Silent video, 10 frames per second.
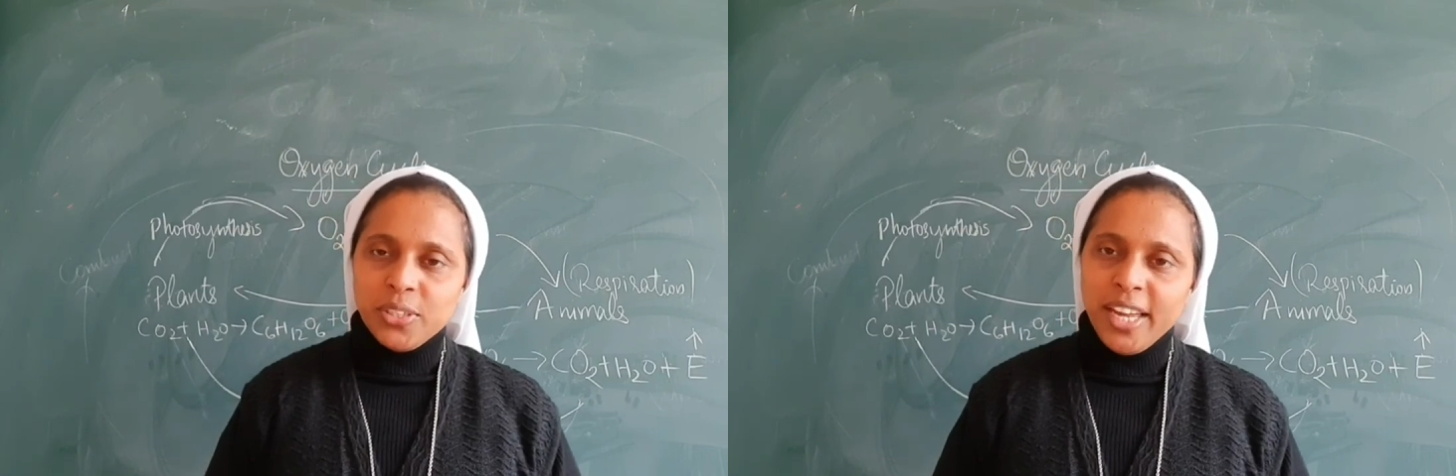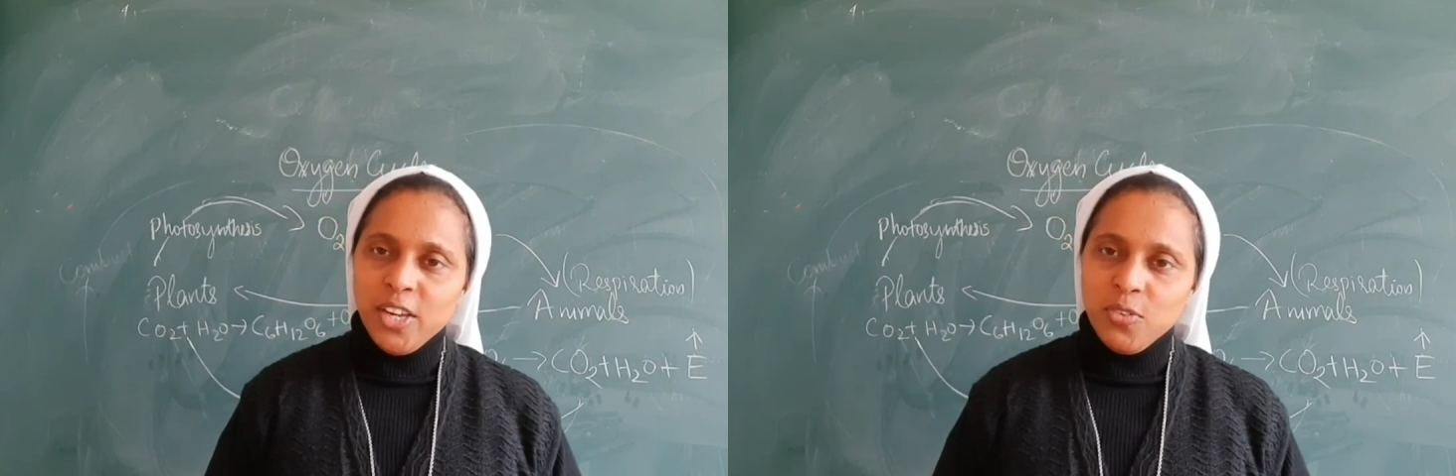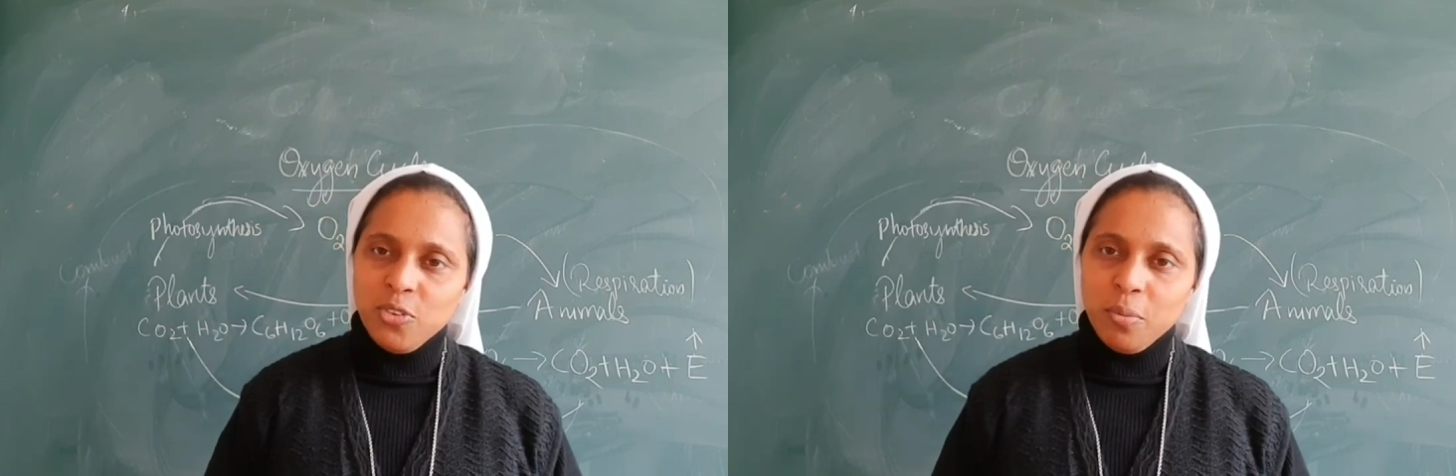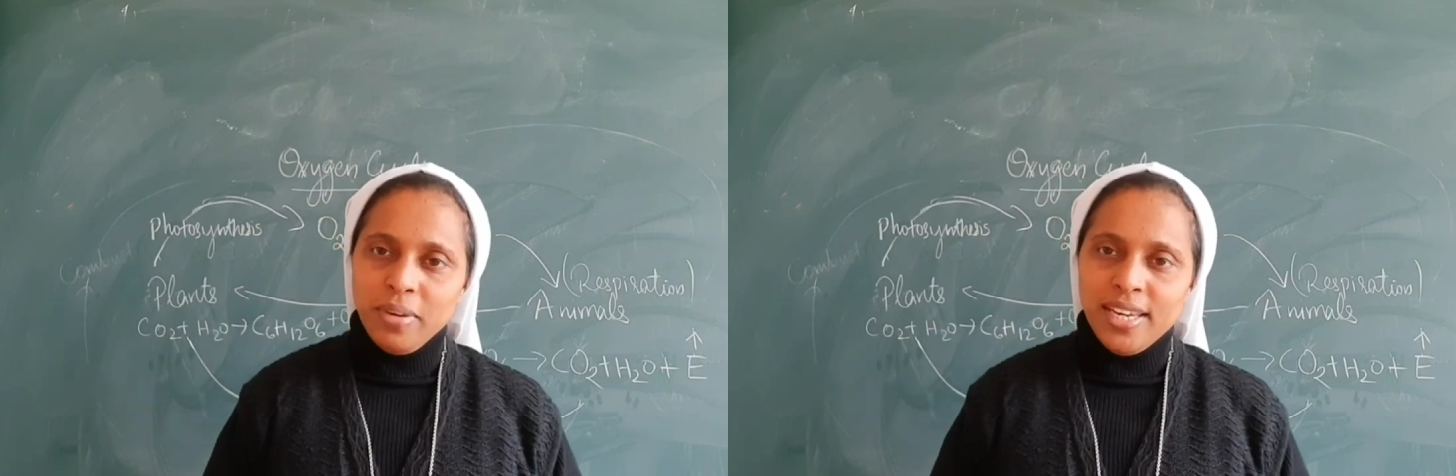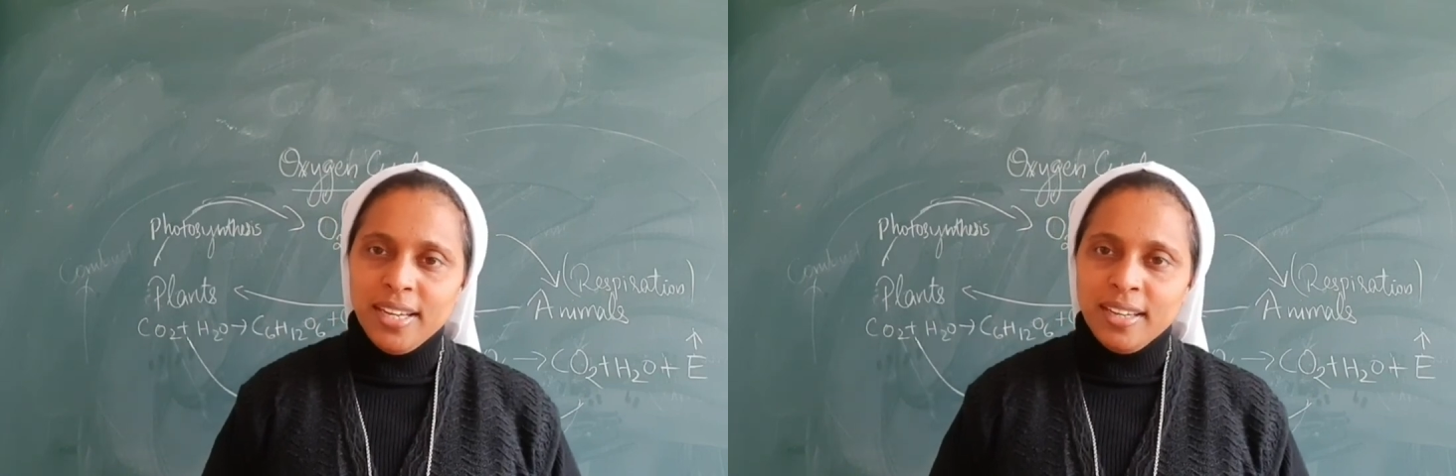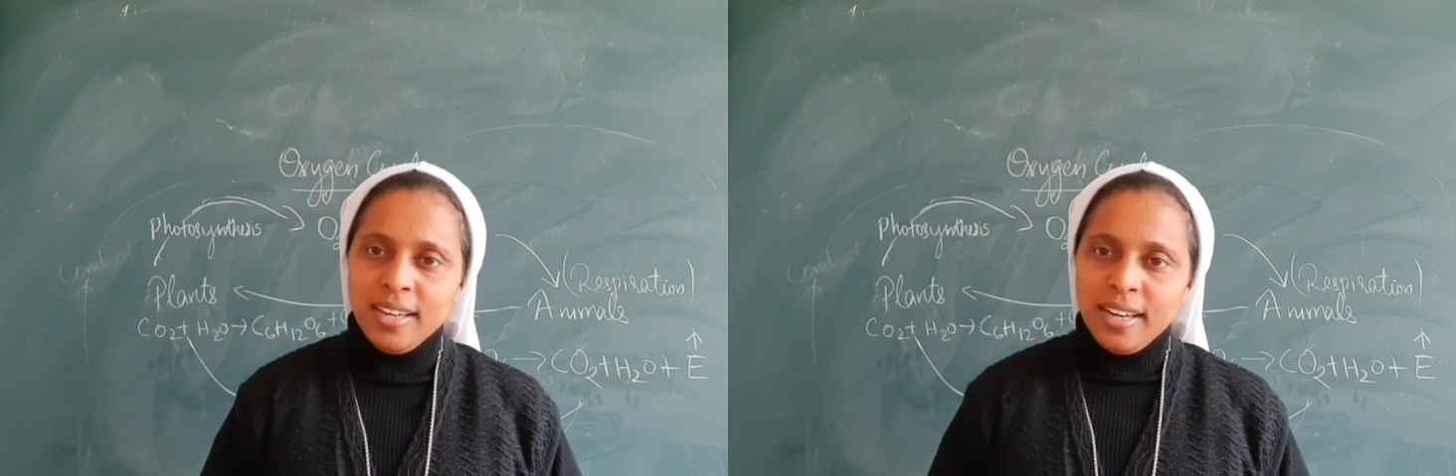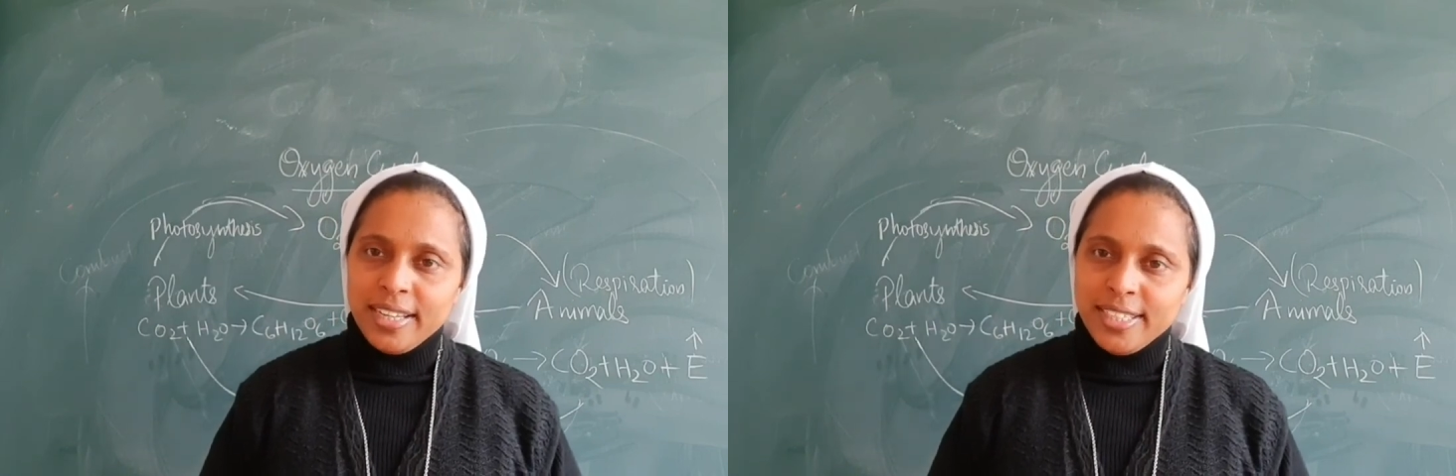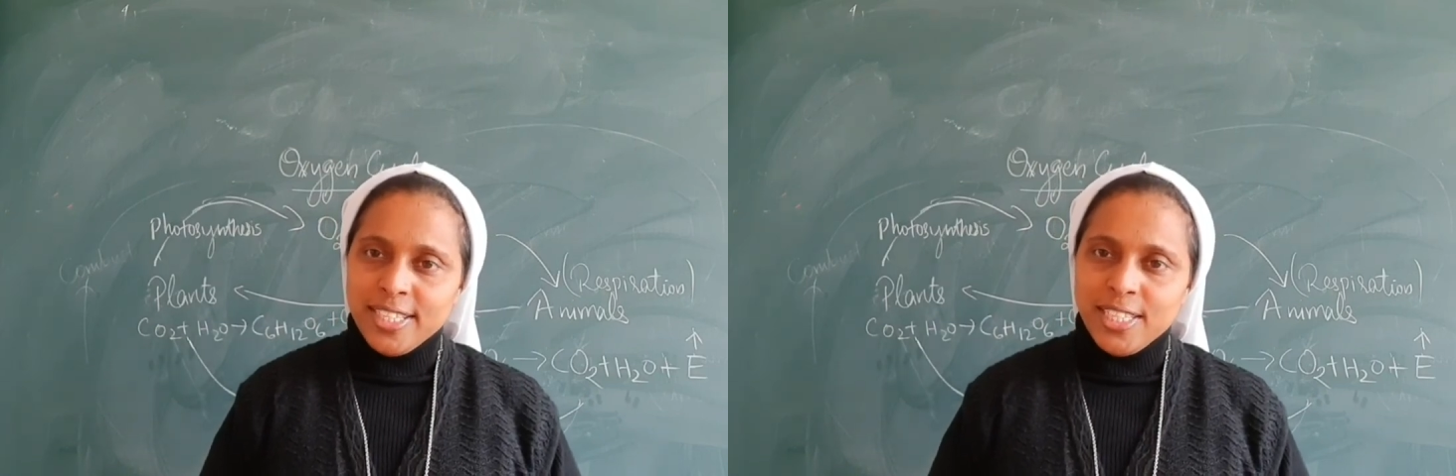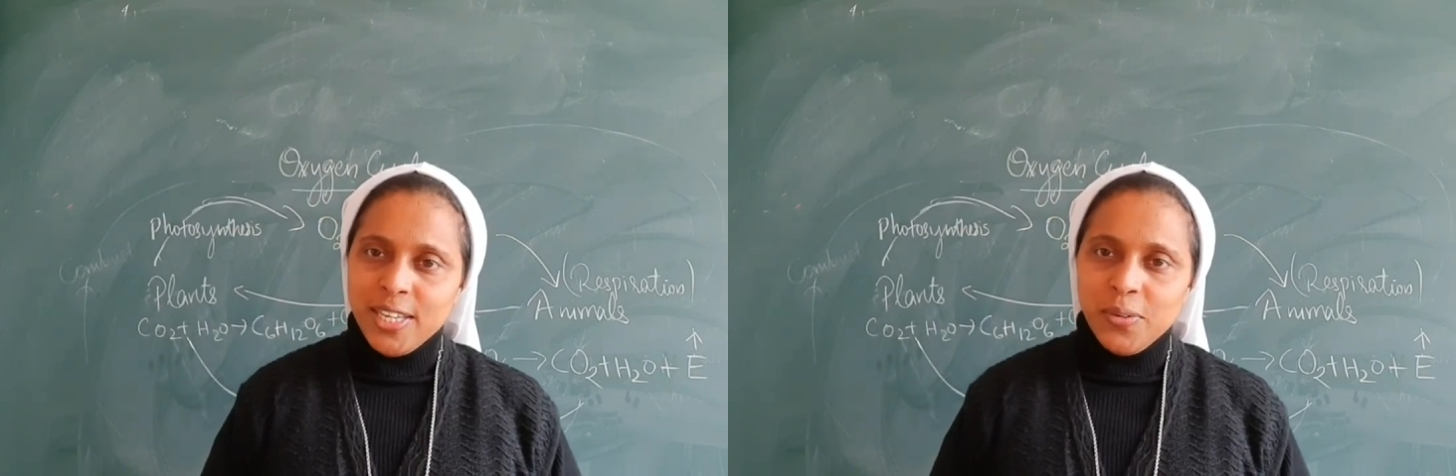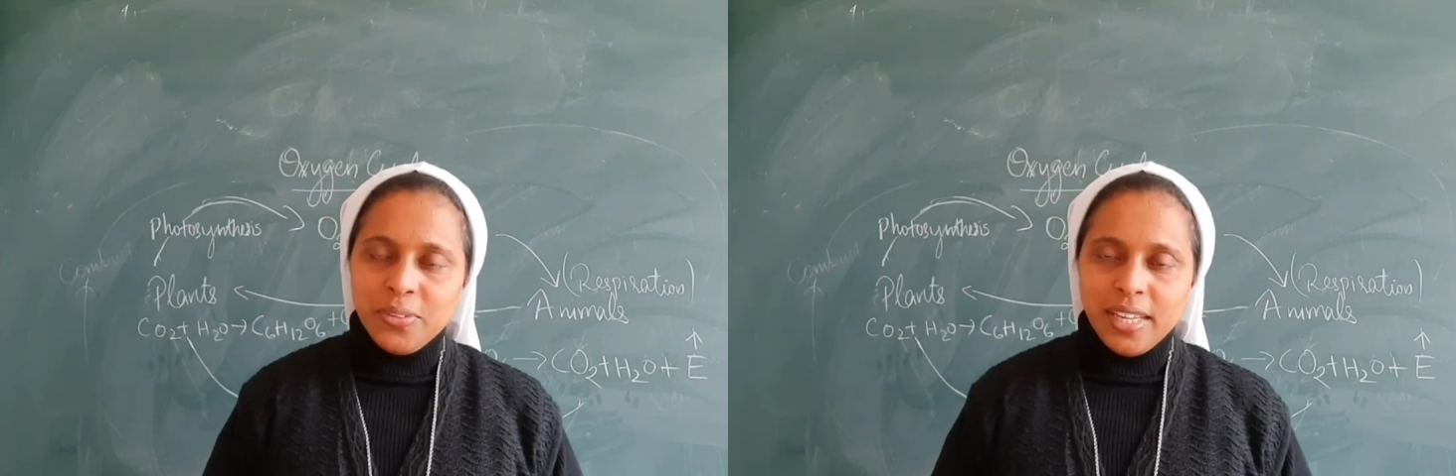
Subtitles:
So thank you for being attentive.